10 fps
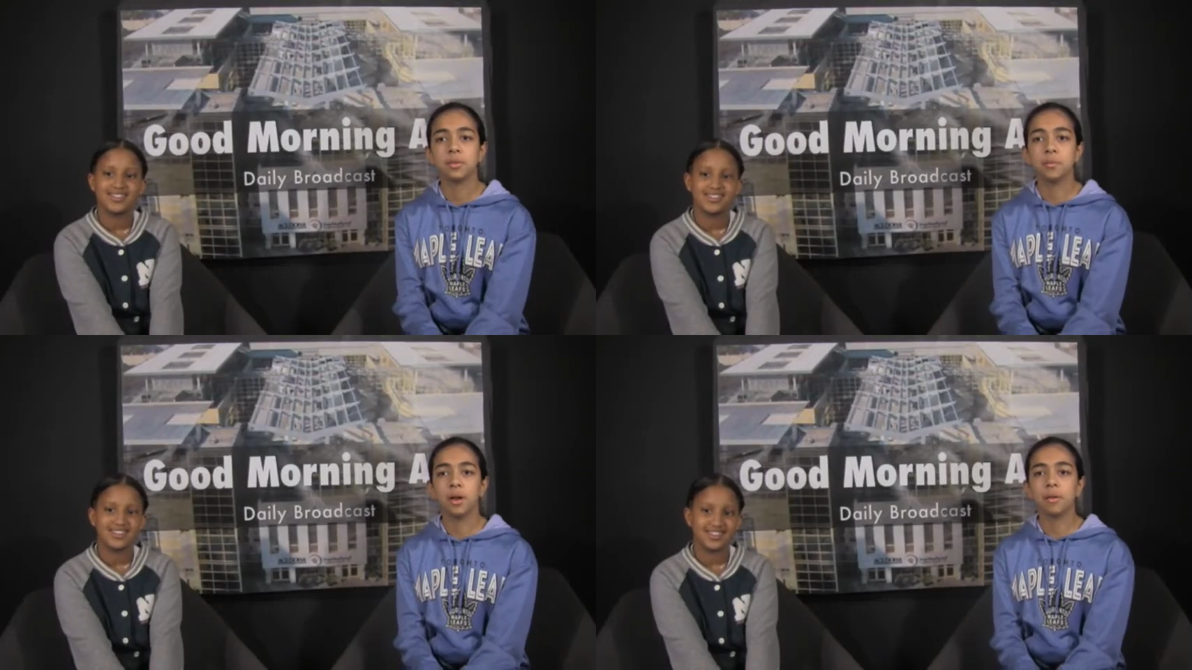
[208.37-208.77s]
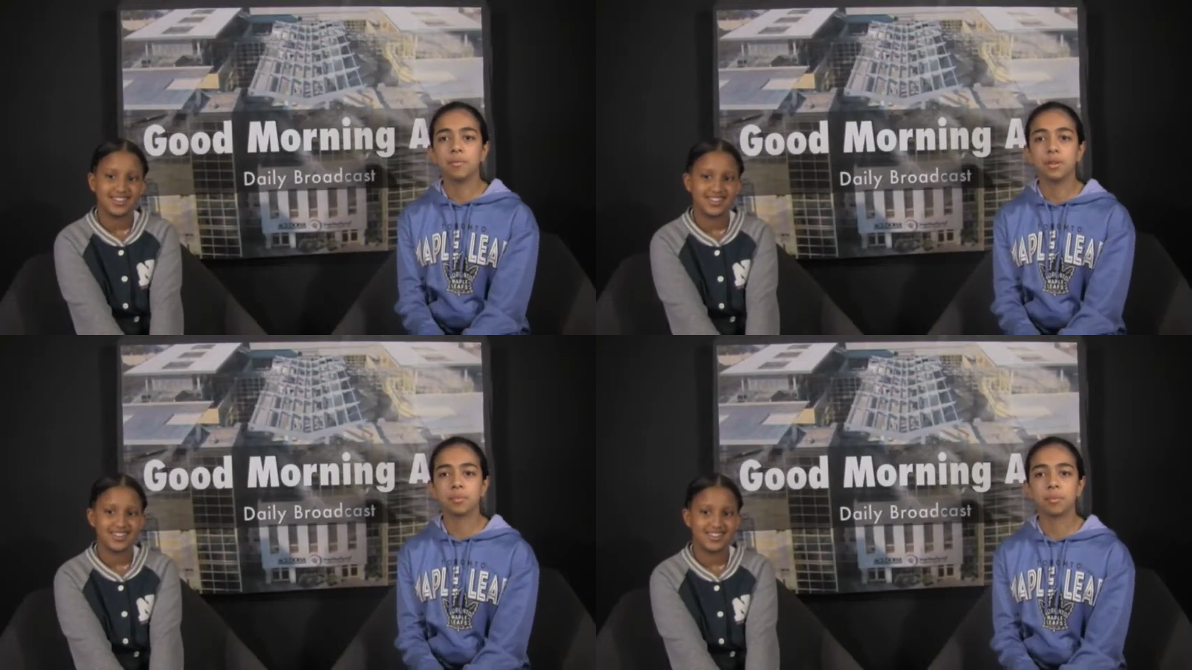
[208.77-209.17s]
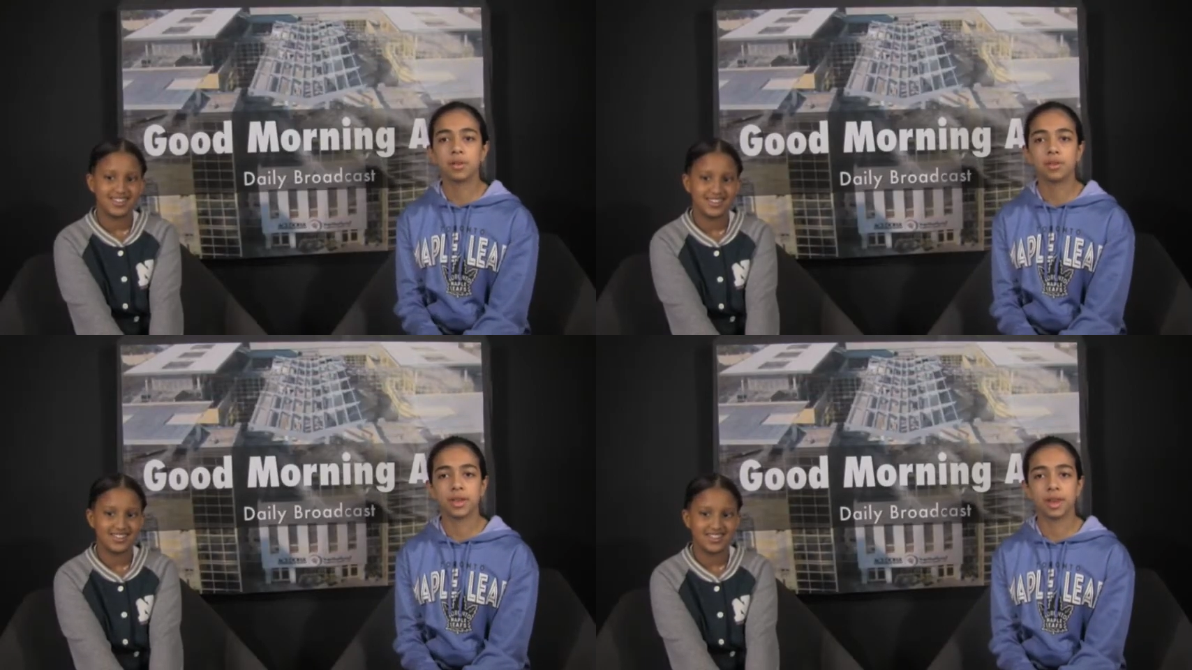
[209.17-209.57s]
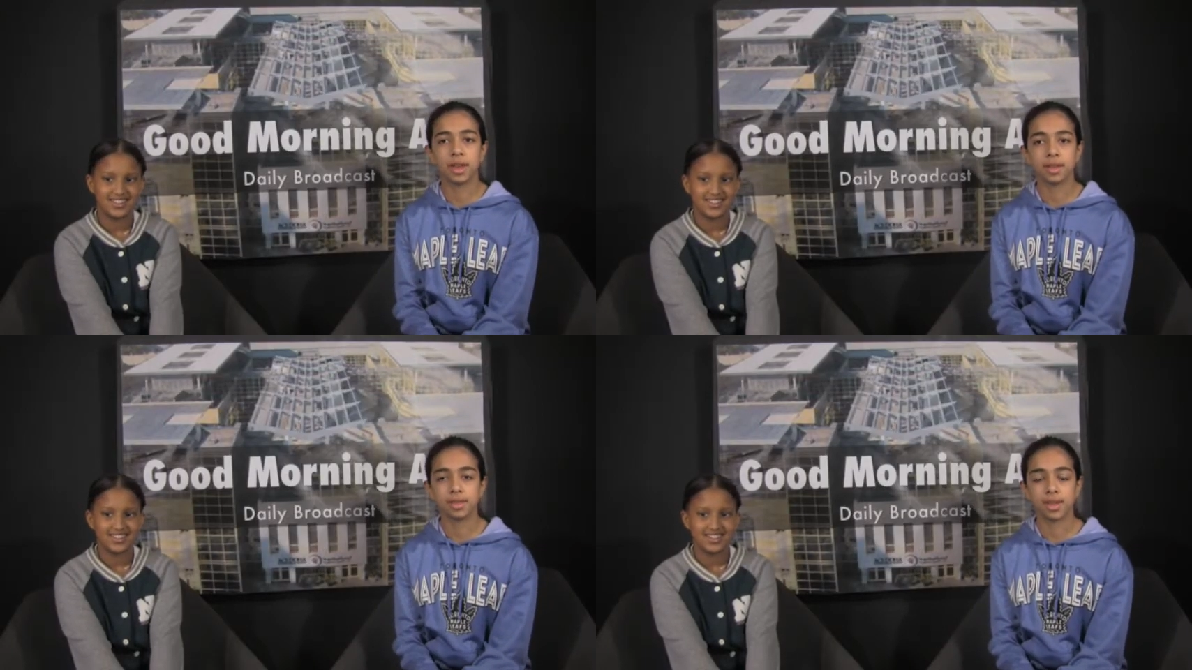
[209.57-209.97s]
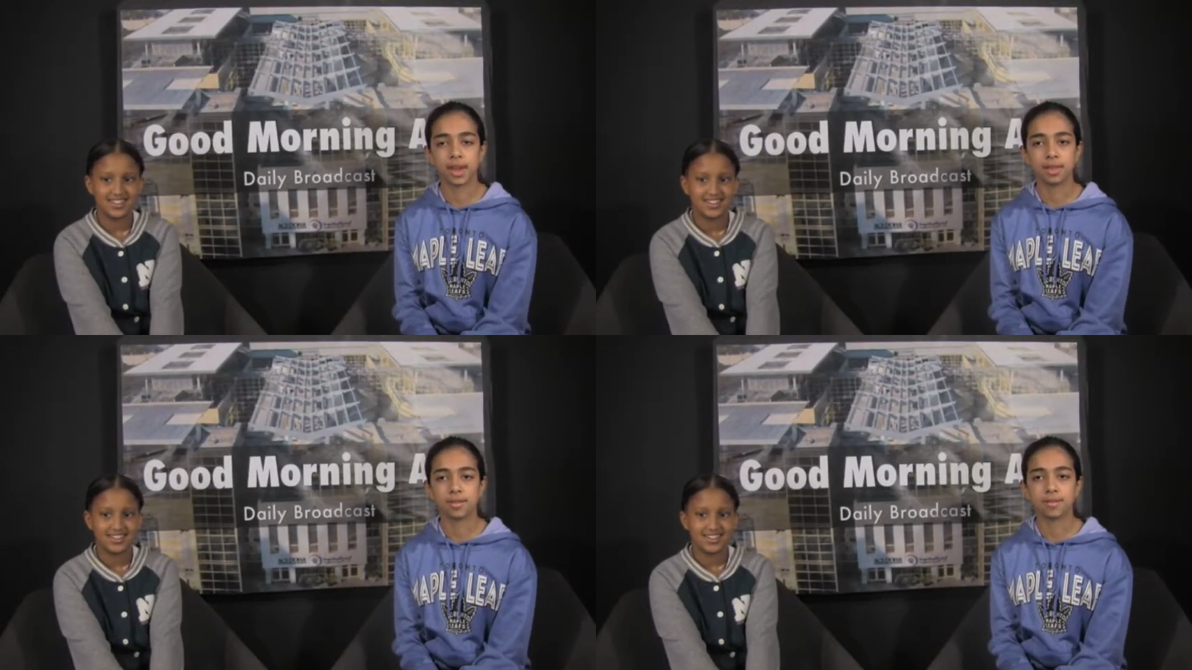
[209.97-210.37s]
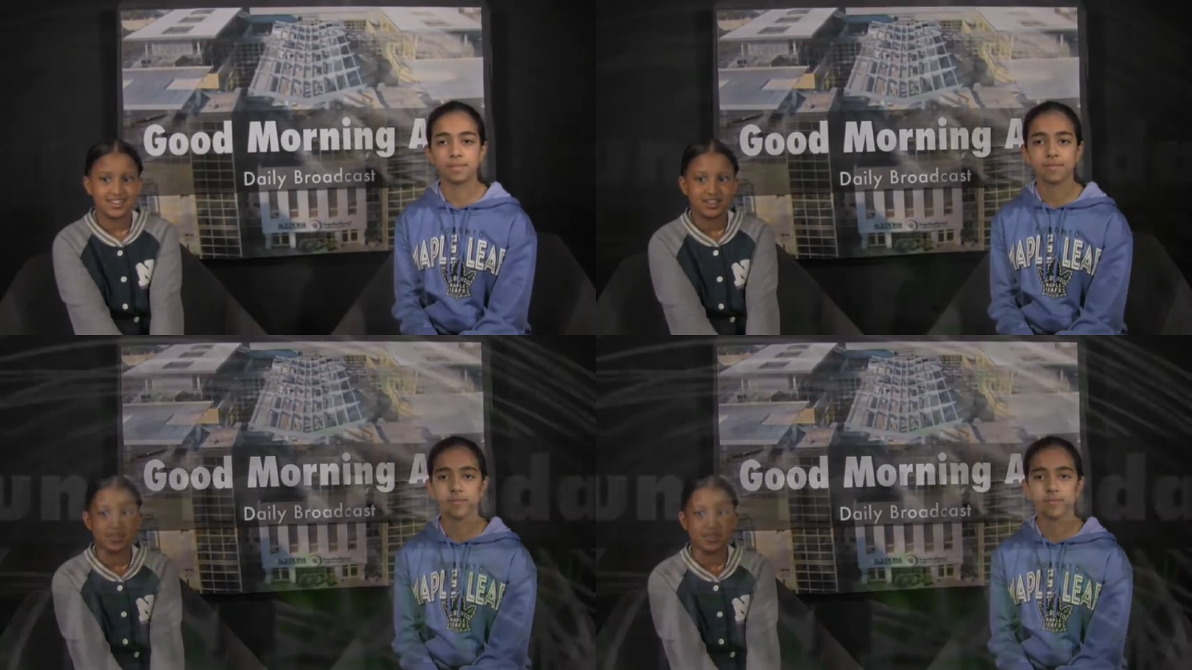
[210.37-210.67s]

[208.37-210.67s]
Speaker 1: and welcome to Sports at ACS.